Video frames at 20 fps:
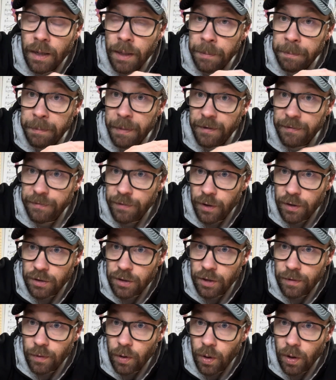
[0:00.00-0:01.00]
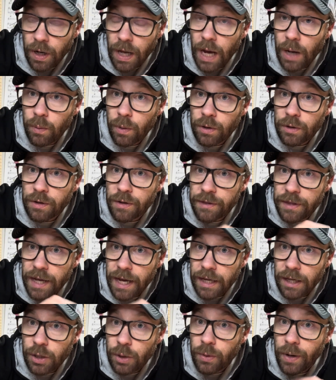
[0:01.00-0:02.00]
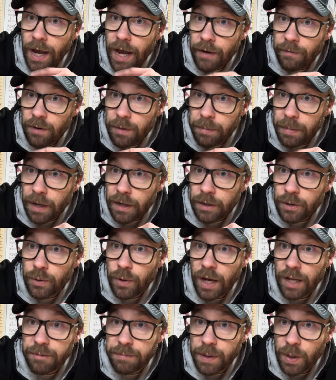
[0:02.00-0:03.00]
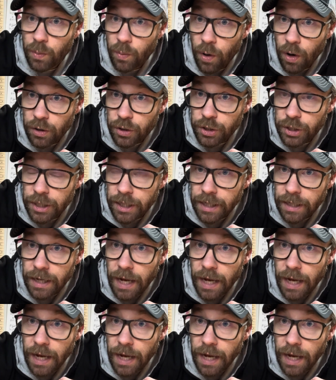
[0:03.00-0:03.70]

But first of all, I want to thank you everybody who has been watching,